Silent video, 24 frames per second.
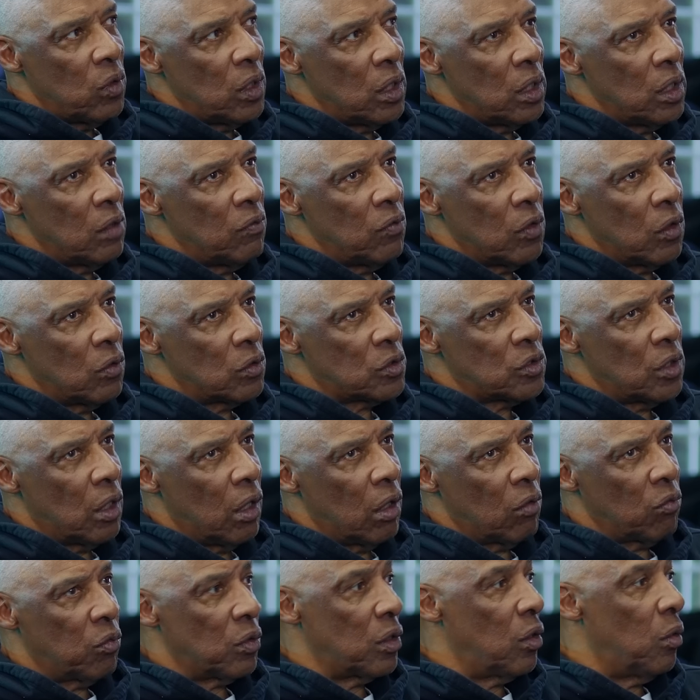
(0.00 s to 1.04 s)
we didn't even know
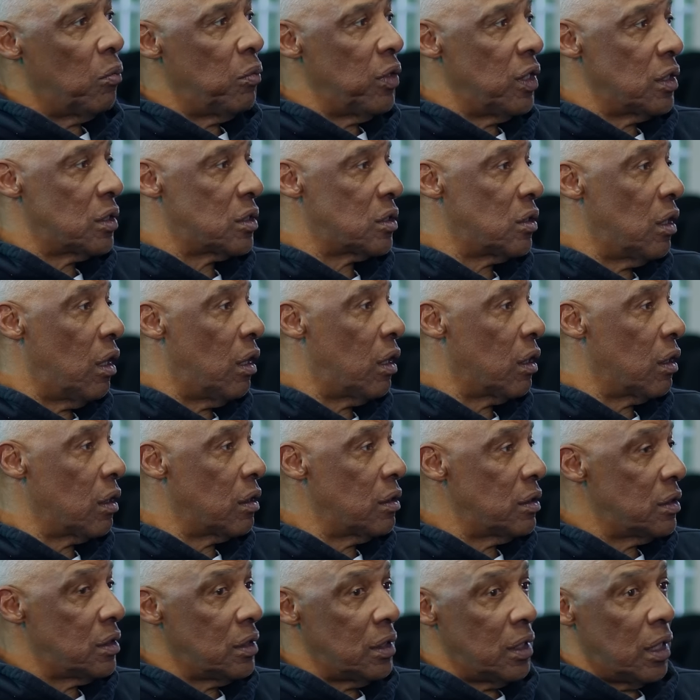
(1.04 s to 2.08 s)
Charles was going to be a starter
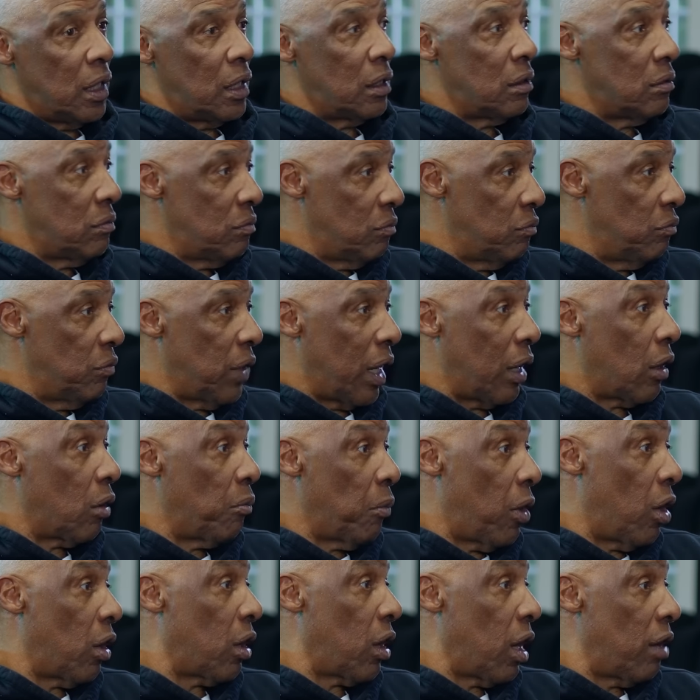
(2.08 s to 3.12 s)
because he had Mark,
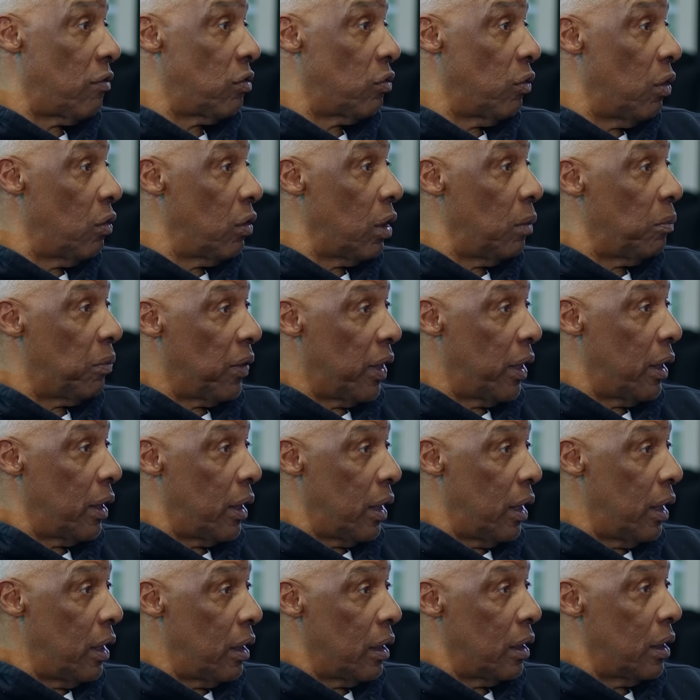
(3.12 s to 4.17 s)
Marc Iavaroni
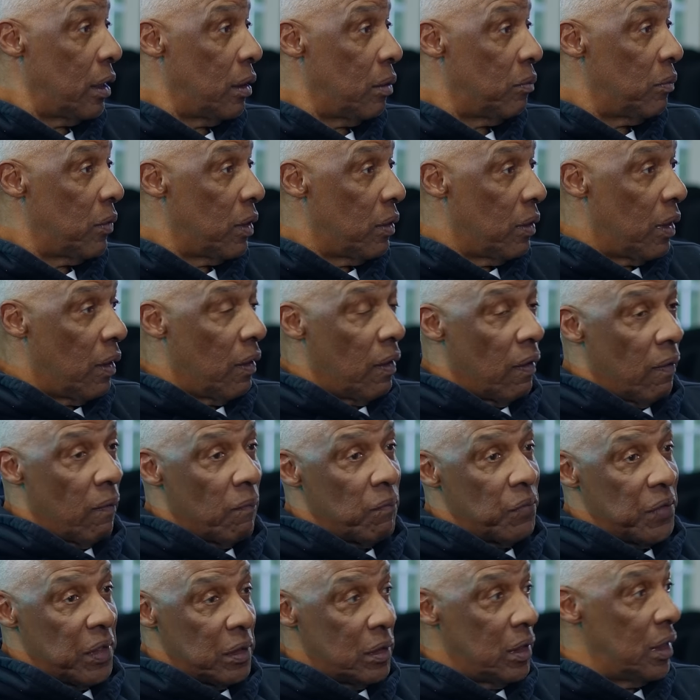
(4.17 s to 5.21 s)
playing ahead of him,
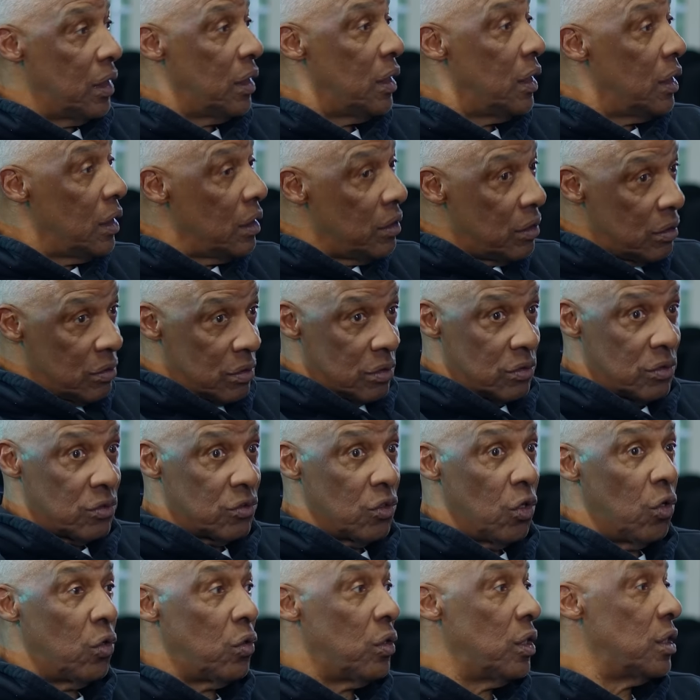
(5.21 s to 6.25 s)
and then he
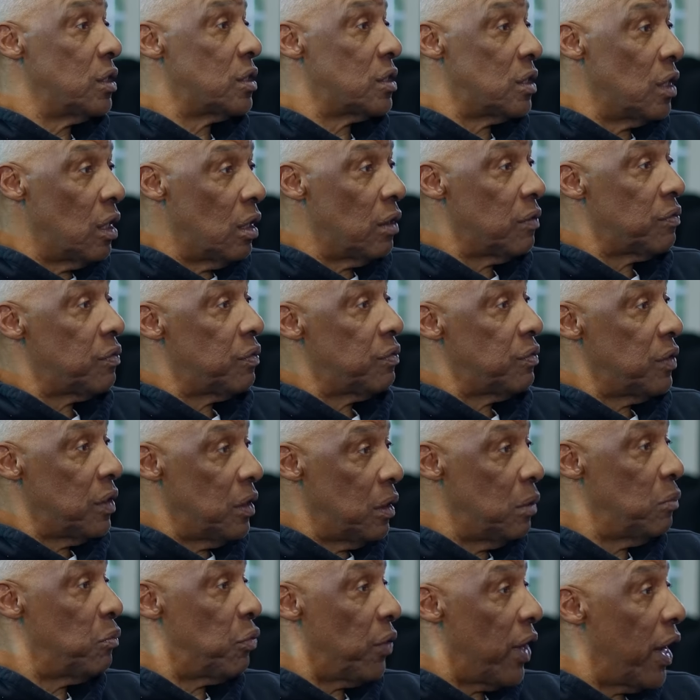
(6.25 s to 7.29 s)
showed his stuff
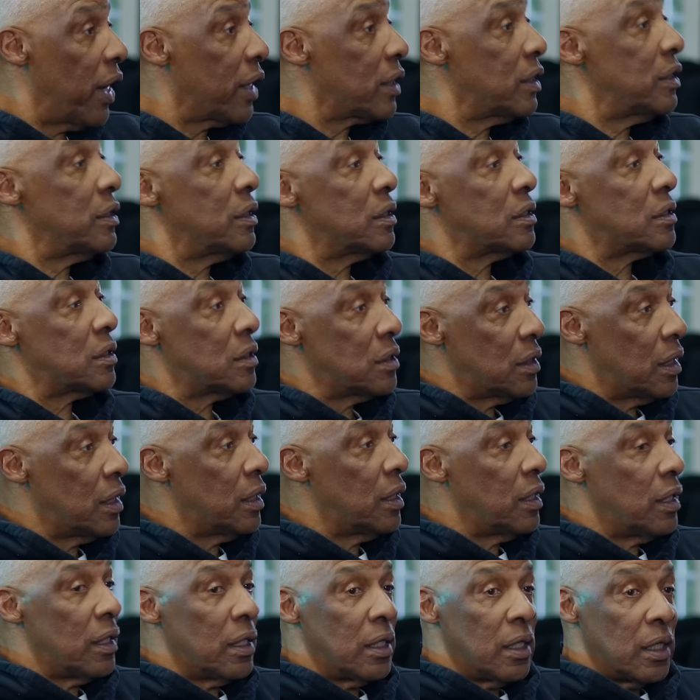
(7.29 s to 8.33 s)
in practice
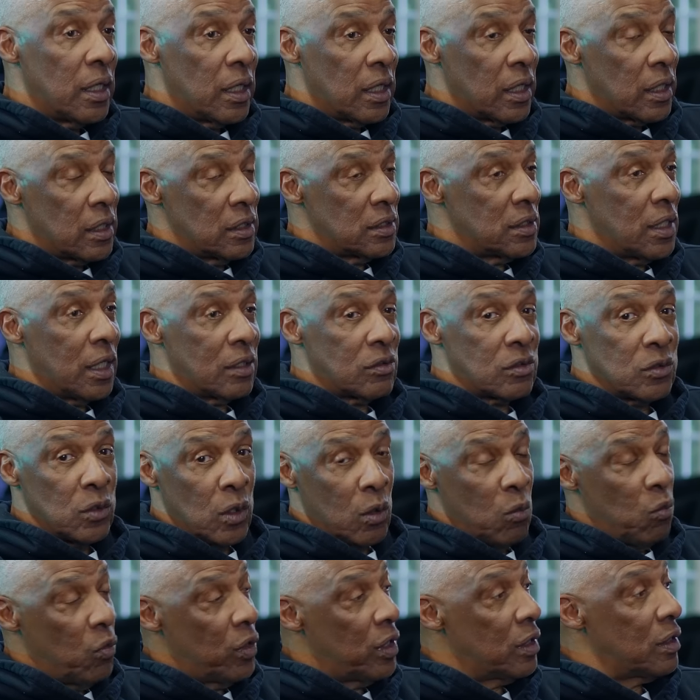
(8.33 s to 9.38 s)
because I
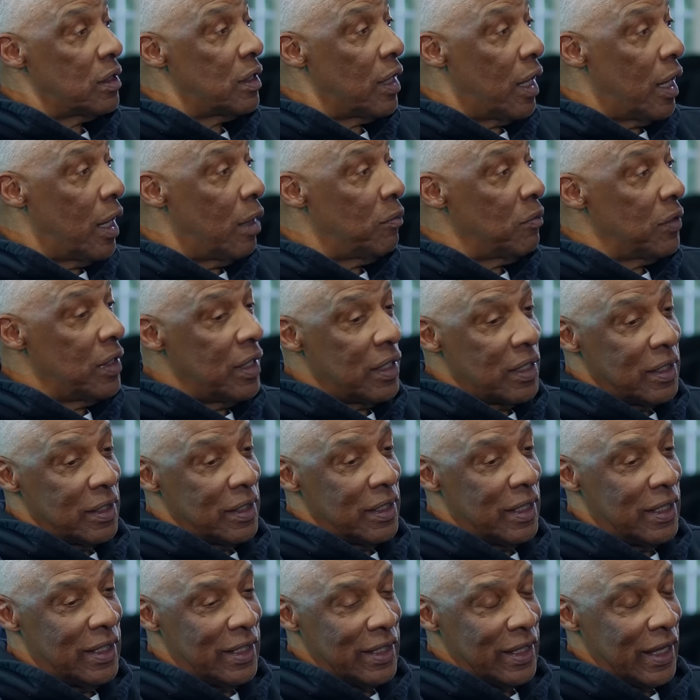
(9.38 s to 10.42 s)
saw him one time he
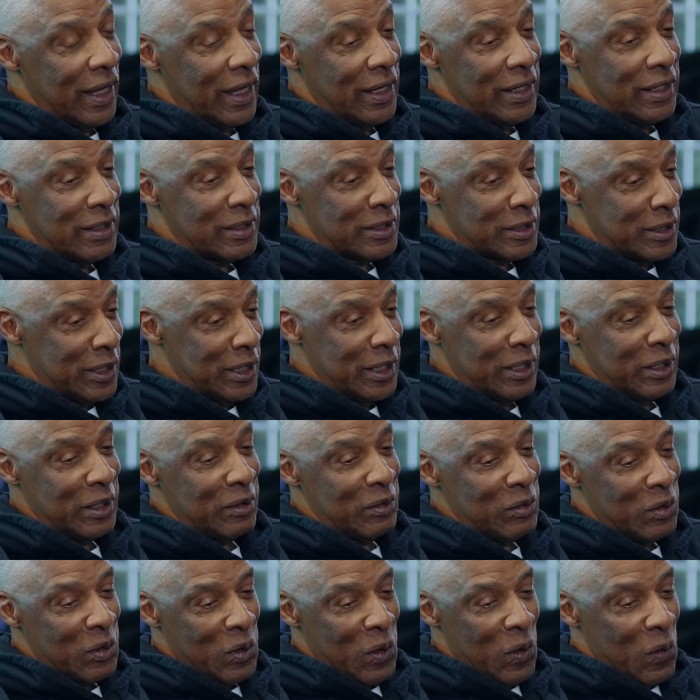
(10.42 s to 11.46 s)
he had this
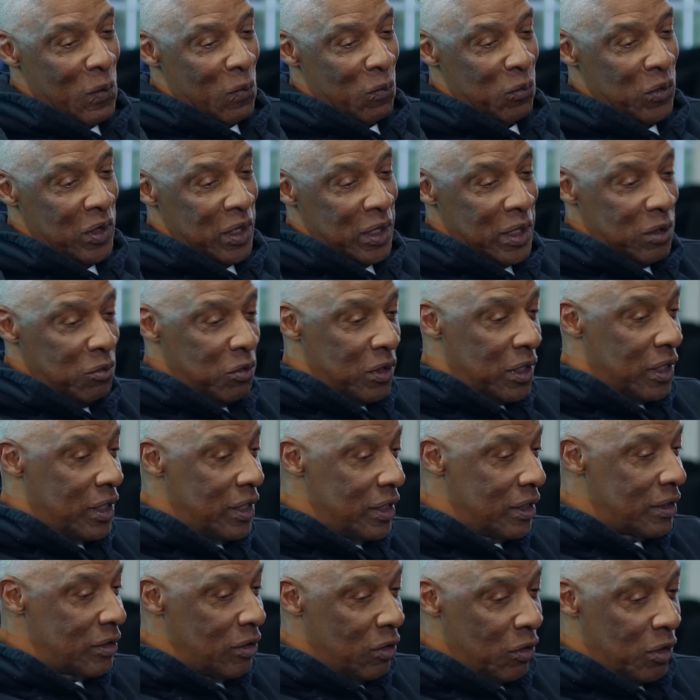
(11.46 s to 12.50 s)
thing where he would
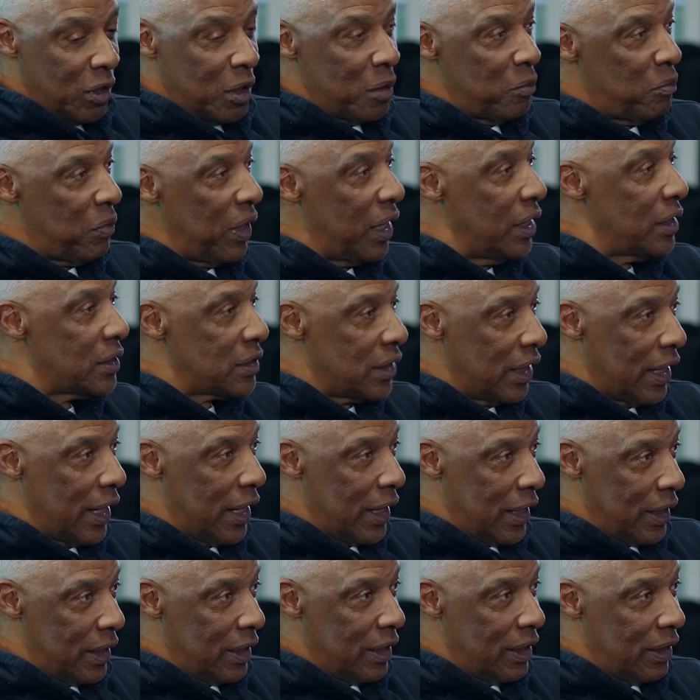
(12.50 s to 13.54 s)
get on the
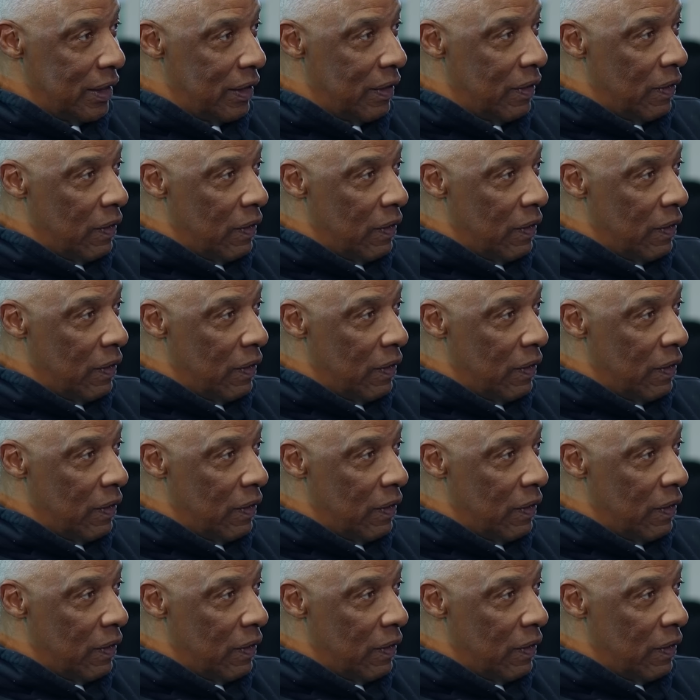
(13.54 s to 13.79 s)
baseline,